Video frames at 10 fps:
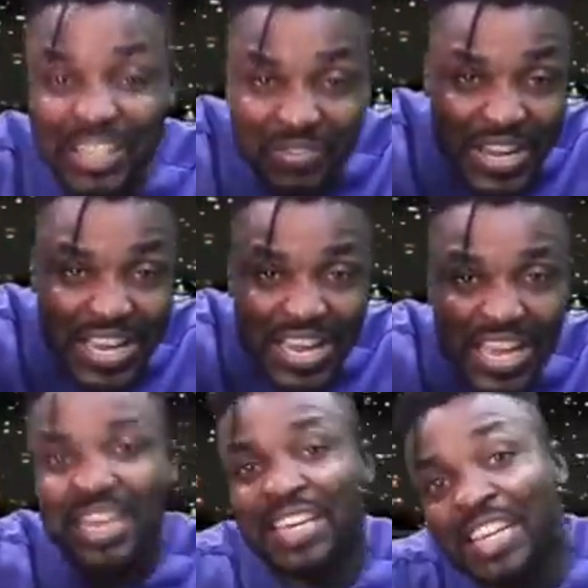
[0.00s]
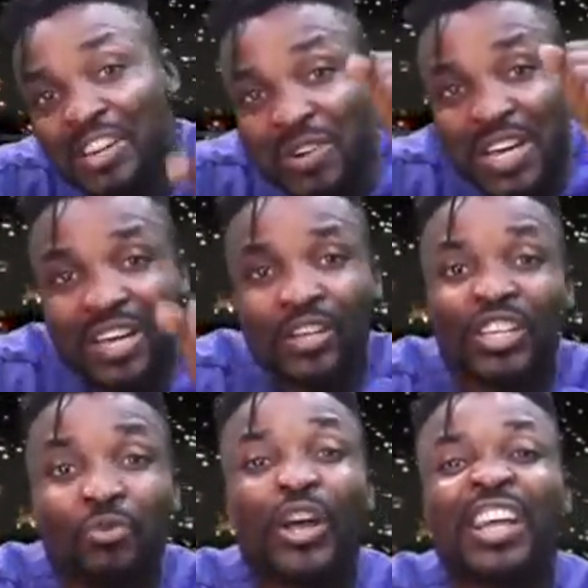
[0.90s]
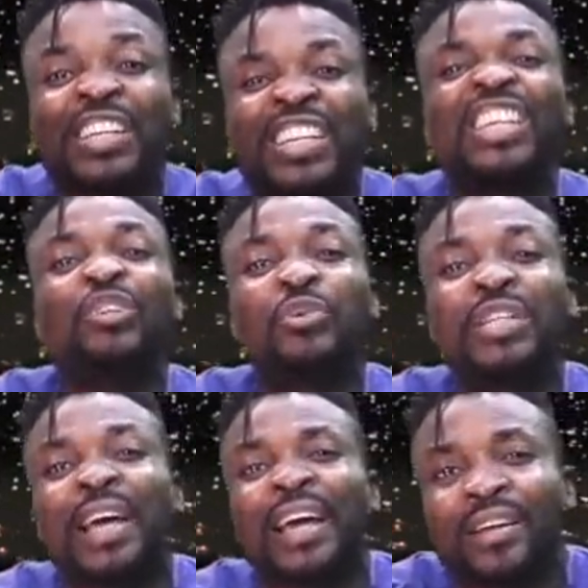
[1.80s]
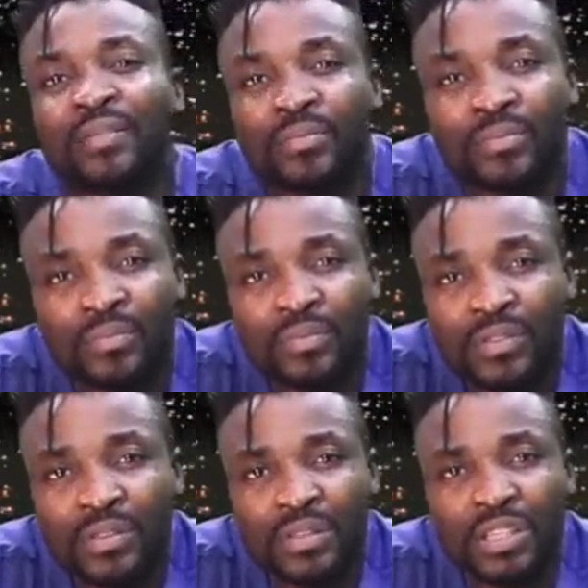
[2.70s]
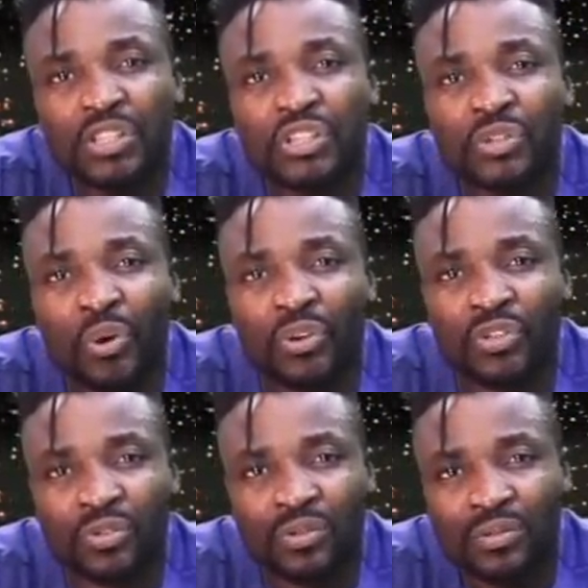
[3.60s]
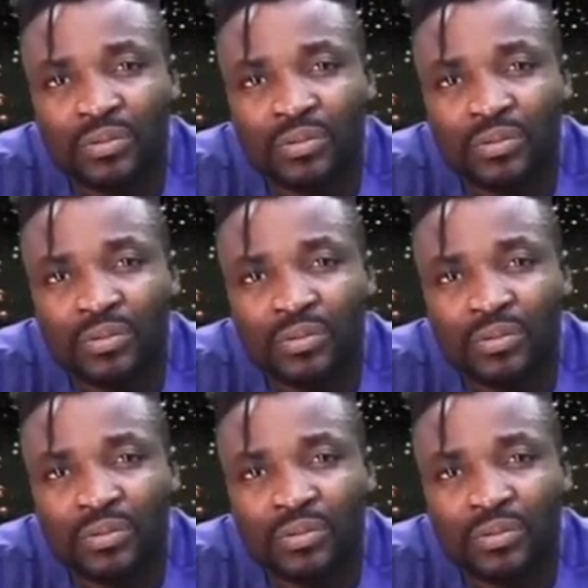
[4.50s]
he kill you there. Idiot.